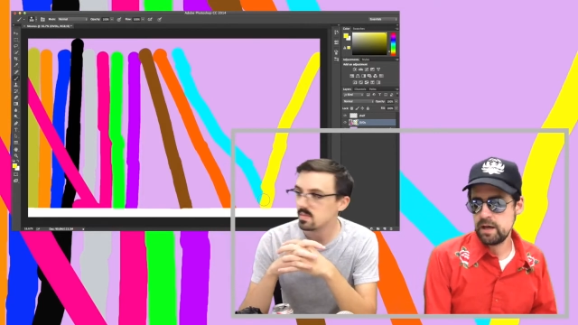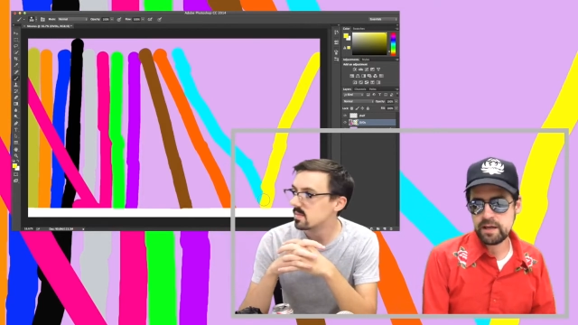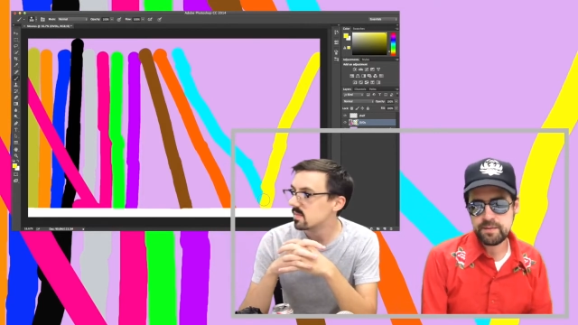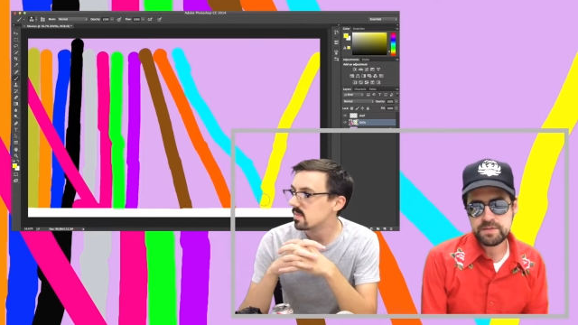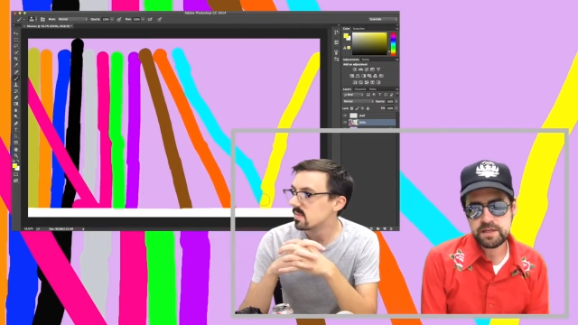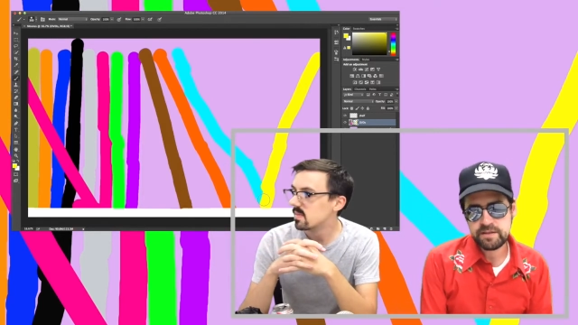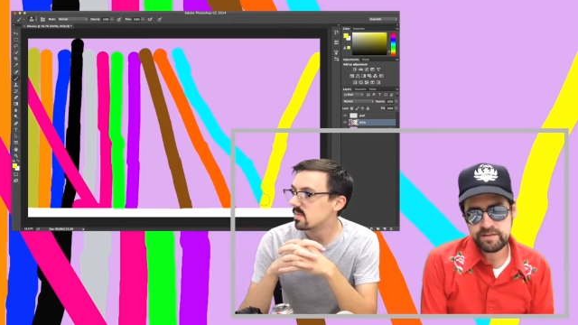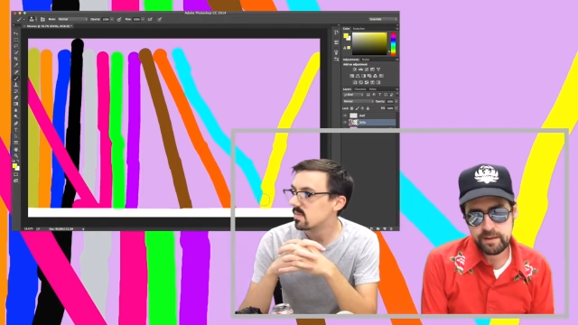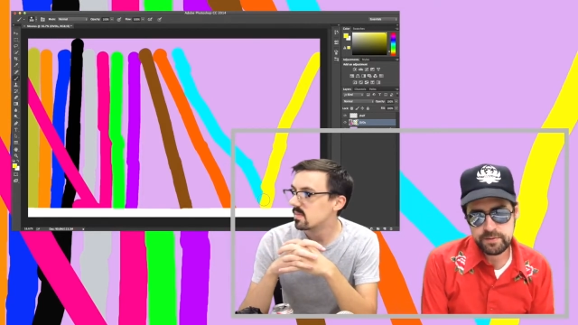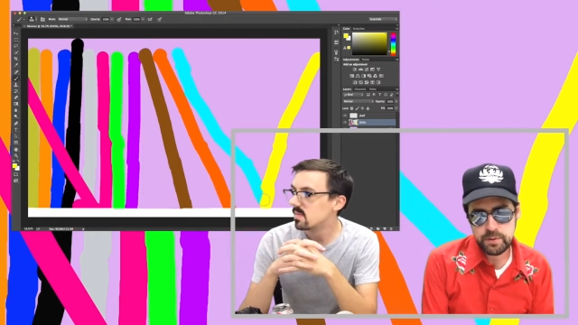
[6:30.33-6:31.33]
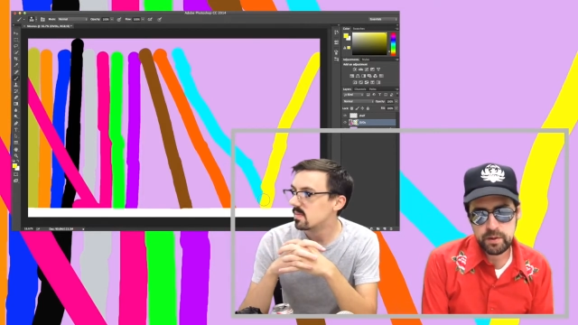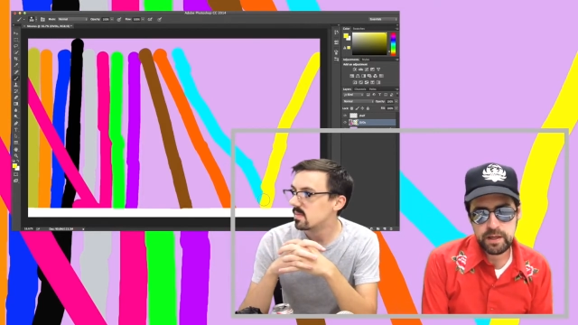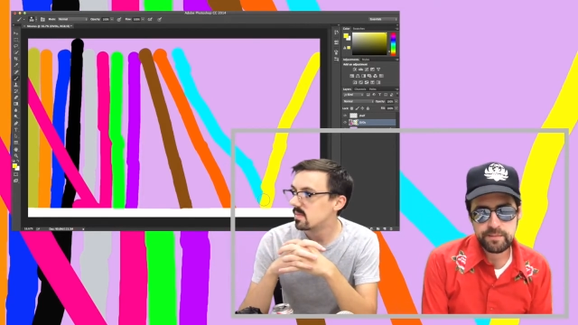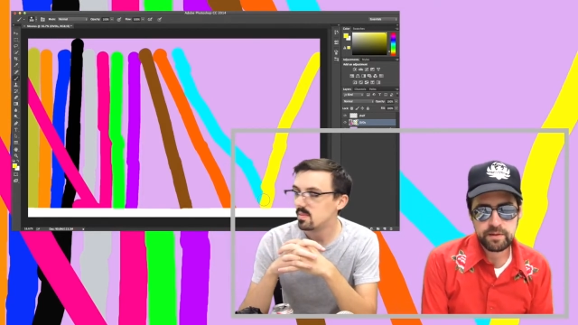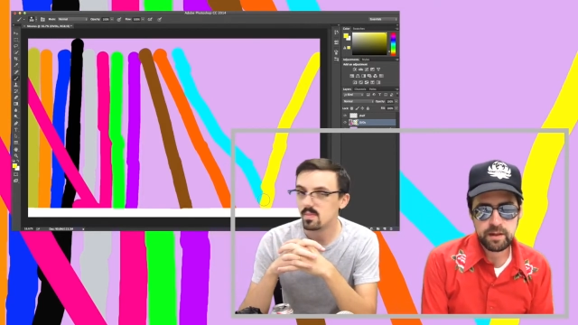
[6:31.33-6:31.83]
Speaker 1: I kept it conceptual. I
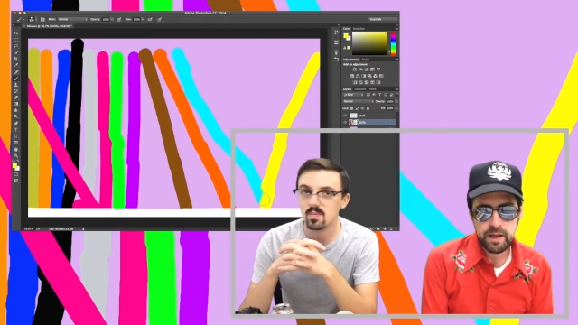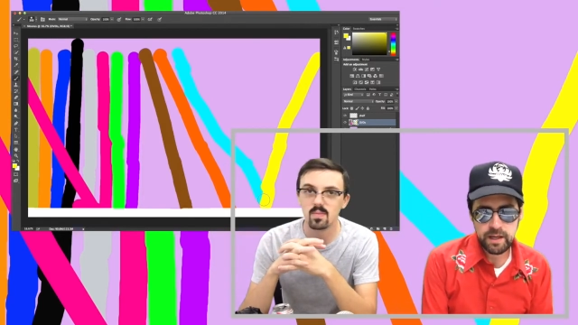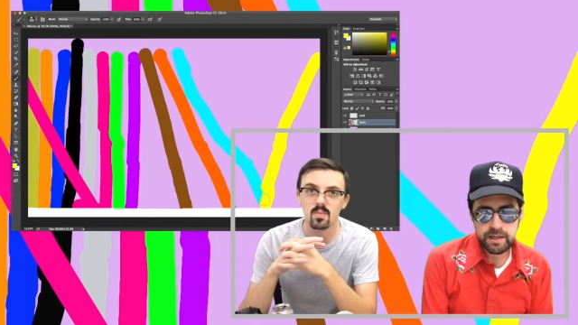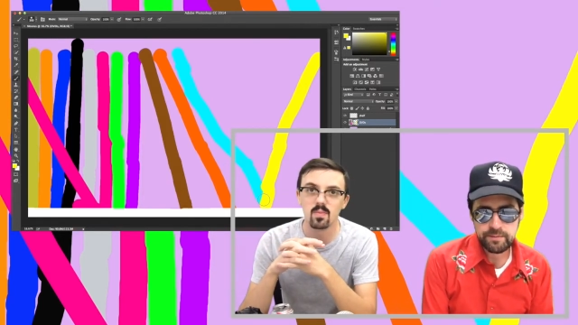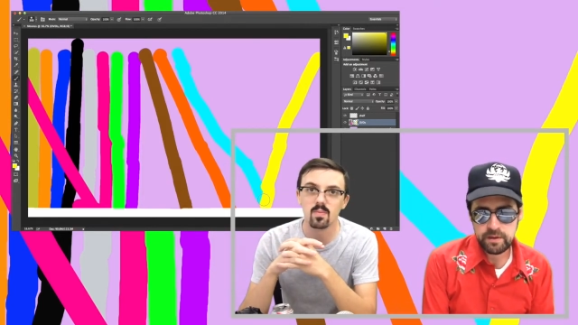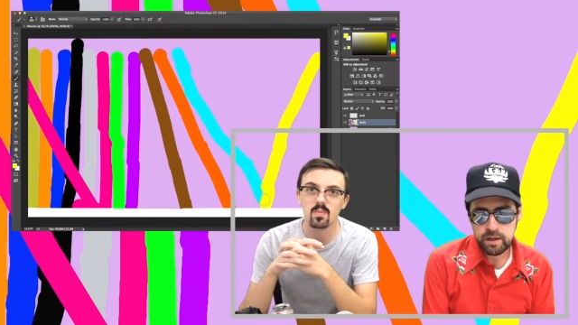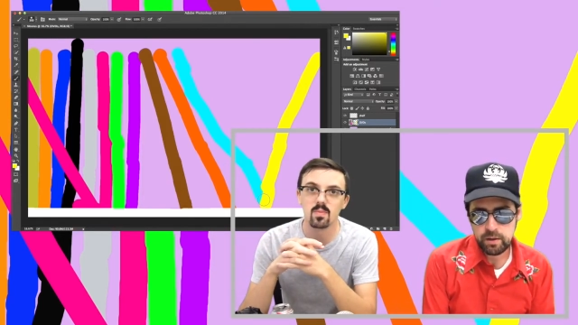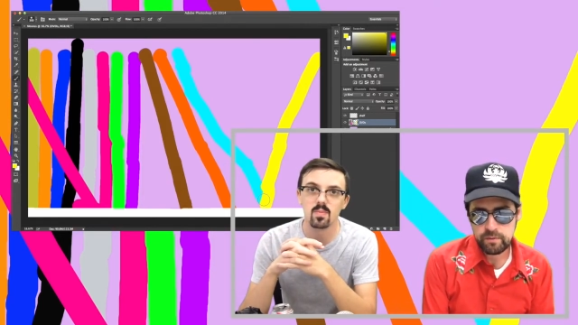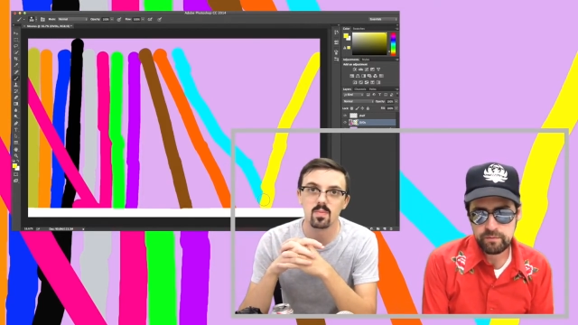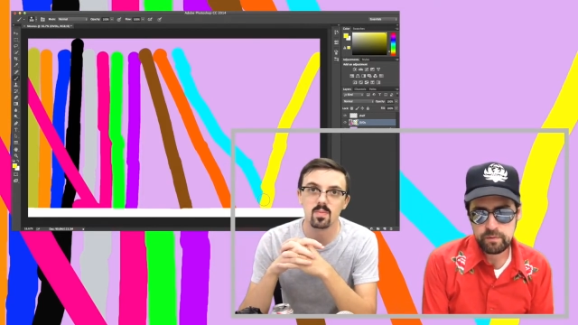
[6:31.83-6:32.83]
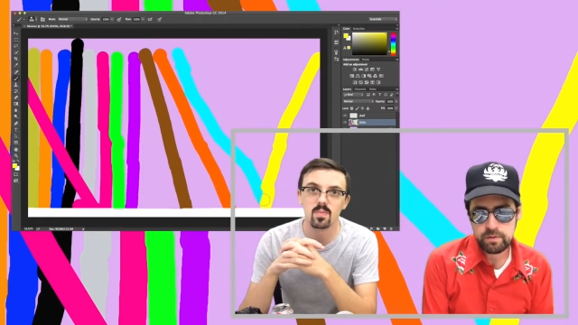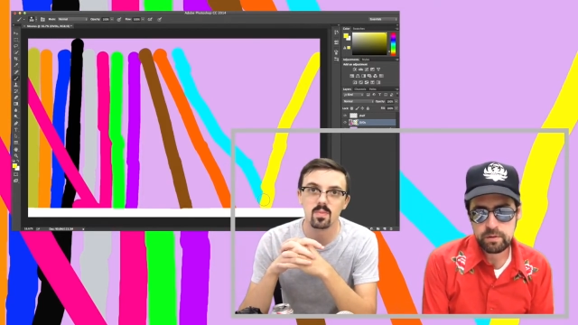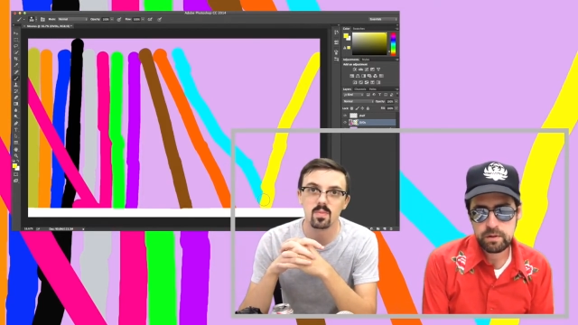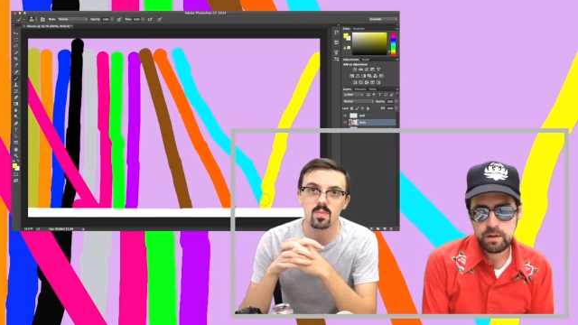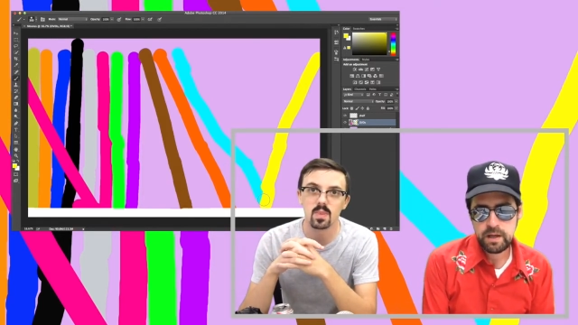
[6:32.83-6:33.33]
kept it light. I kept it
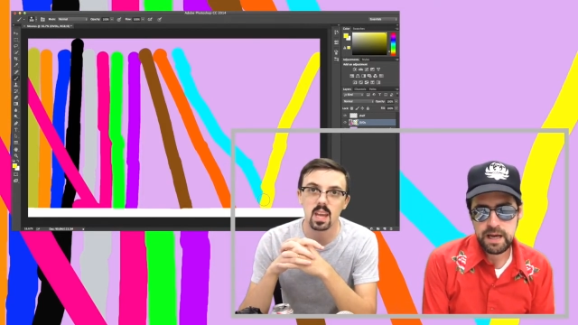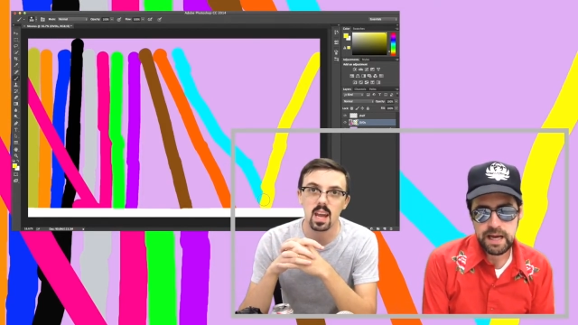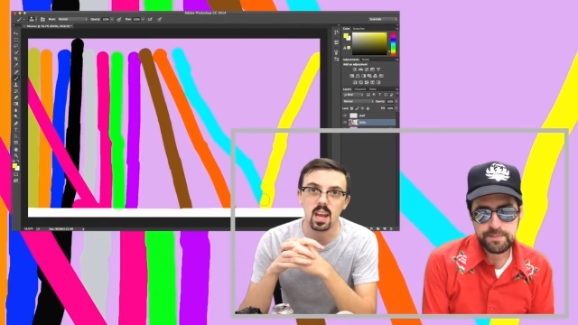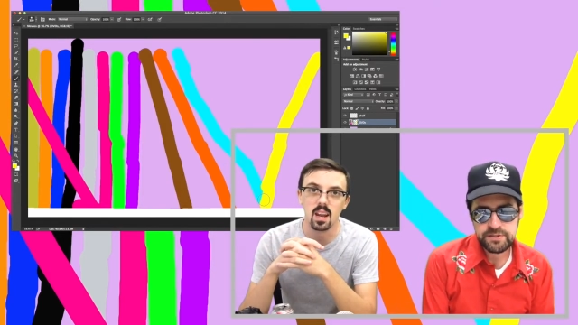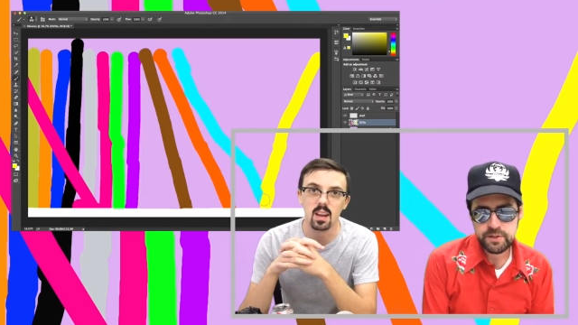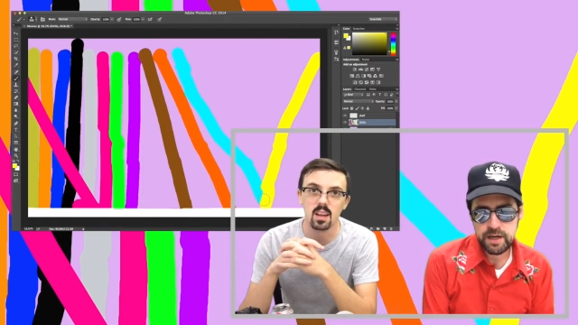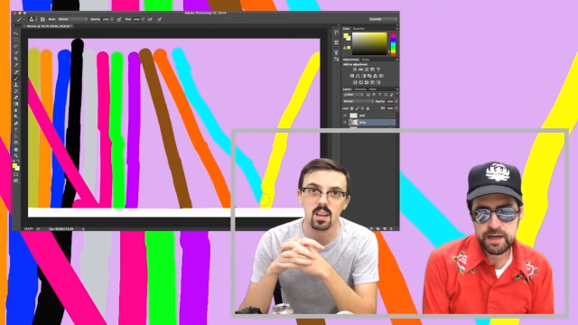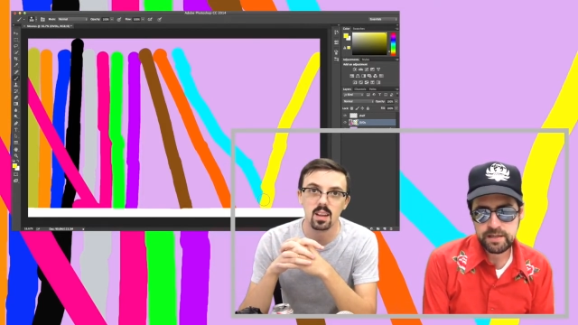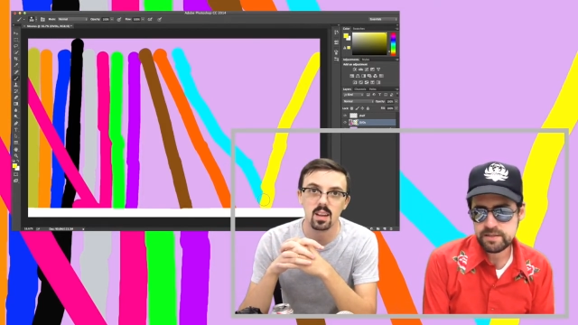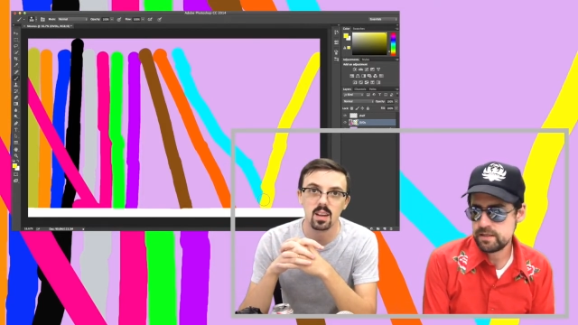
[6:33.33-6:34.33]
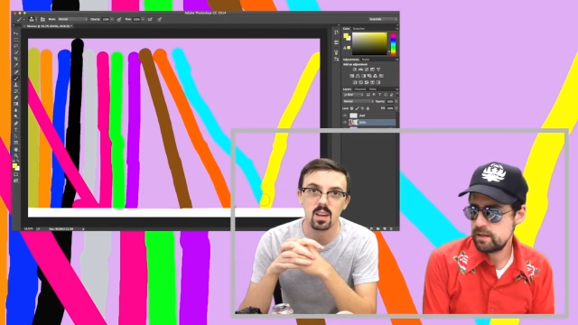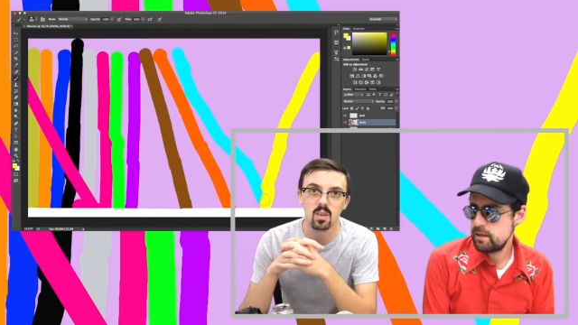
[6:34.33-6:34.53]
colorful, abstract. And,